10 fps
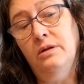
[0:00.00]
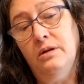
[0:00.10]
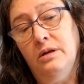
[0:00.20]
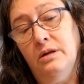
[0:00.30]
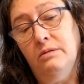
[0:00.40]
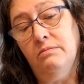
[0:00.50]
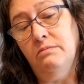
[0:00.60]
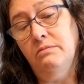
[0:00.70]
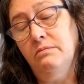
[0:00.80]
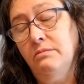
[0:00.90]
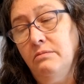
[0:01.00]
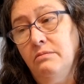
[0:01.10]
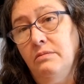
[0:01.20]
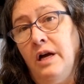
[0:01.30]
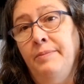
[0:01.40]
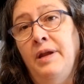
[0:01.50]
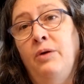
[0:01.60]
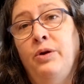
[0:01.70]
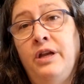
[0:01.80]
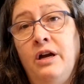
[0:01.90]
I'm not
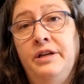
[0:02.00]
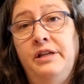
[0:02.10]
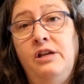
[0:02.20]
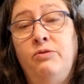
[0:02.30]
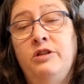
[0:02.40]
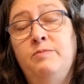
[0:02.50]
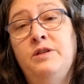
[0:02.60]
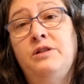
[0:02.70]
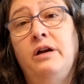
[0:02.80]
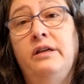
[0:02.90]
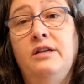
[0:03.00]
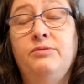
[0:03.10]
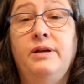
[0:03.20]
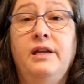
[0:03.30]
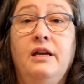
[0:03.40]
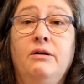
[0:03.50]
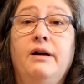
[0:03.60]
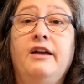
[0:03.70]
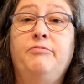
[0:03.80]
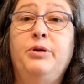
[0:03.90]
working on any Christmas stockings right now. I
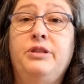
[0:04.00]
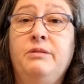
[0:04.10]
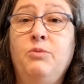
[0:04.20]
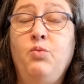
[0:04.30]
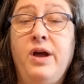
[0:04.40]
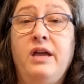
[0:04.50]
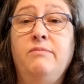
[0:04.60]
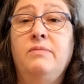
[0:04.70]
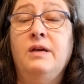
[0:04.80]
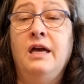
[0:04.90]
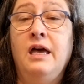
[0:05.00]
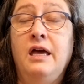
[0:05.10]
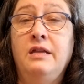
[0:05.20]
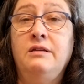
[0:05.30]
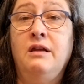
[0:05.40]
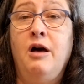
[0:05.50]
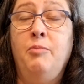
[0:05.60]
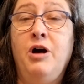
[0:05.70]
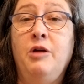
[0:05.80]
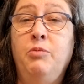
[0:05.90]
have put them away, and I'll
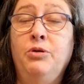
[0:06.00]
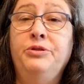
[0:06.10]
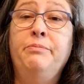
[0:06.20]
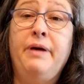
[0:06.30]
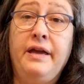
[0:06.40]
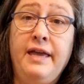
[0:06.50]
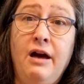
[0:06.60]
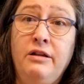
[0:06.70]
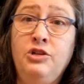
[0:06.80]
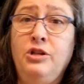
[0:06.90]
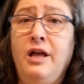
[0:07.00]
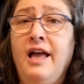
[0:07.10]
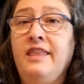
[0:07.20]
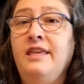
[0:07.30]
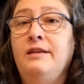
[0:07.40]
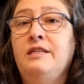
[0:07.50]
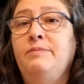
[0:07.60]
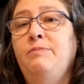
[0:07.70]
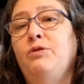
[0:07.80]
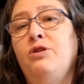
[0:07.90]
probably pull them back out in July. I think some
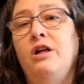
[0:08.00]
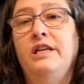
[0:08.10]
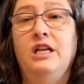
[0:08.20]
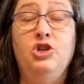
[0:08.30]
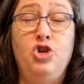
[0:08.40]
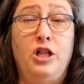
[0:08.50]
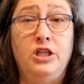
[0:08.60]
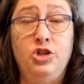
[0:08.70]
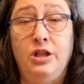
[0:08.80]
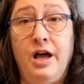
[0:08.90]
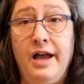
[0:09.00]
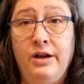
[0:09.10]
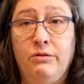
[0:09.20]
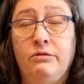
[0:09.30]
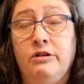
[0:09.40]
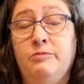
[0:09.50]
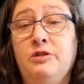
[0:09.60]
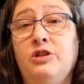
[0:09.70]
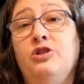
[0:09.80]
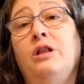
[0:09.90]
people are calling it Jolly July or
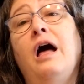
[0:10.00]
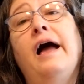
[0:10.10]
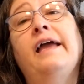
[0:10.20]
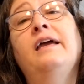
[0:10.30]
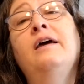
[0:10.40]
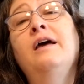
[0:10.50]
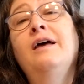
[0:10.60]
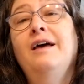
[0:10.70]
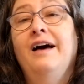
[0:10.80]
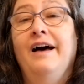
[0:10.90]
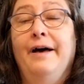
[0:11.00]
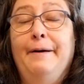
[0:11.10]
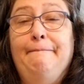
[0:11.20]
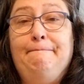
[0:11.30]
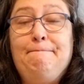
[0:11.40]
Christmas in July. I